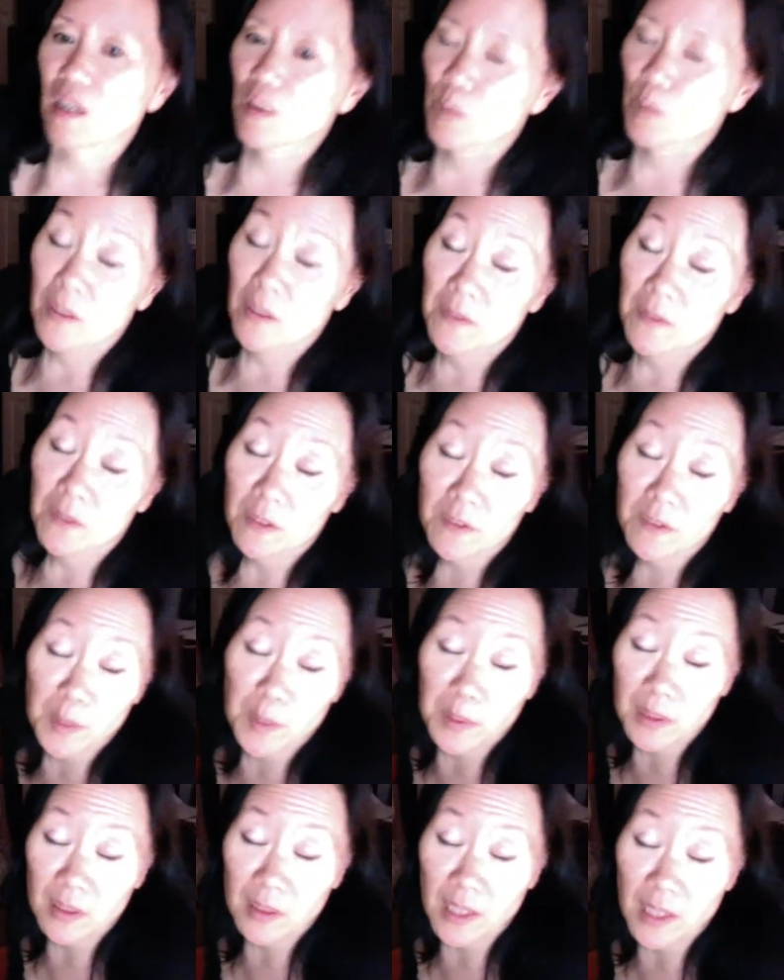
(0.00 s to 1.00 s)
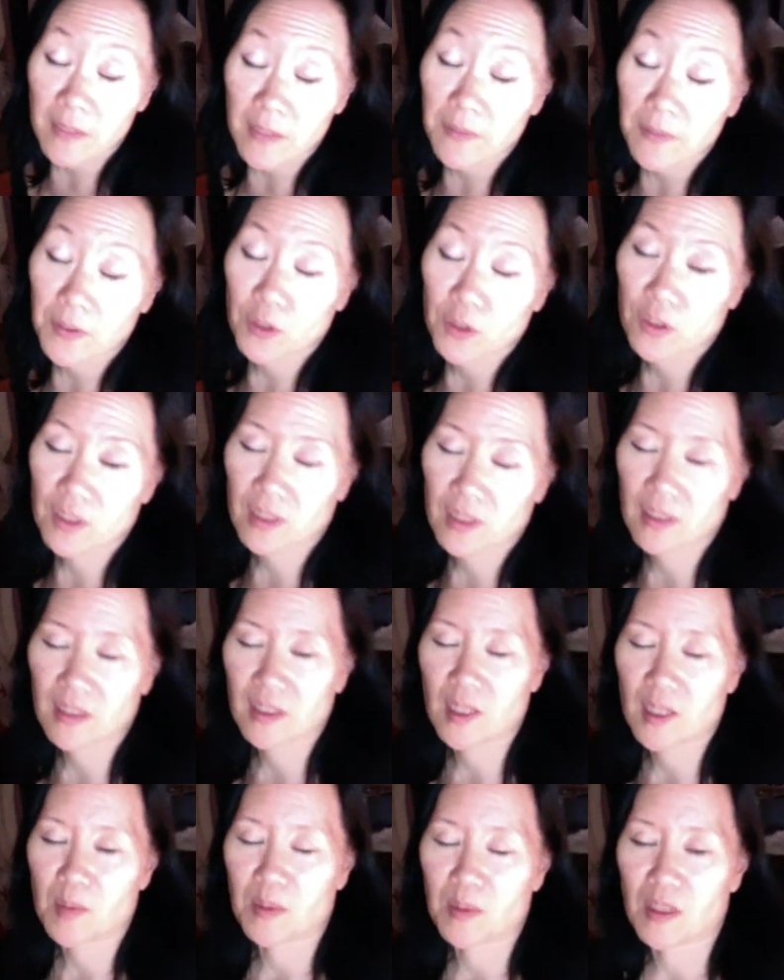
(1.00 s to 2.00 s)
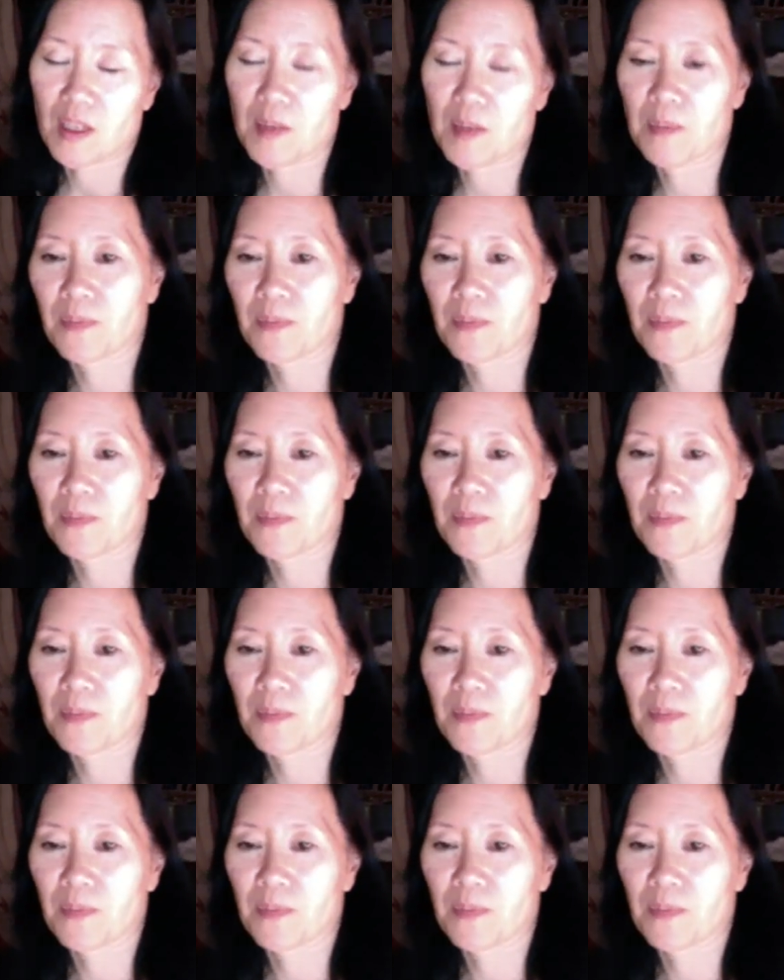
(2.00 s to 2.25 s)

We can feel feminine and fierce at the same time.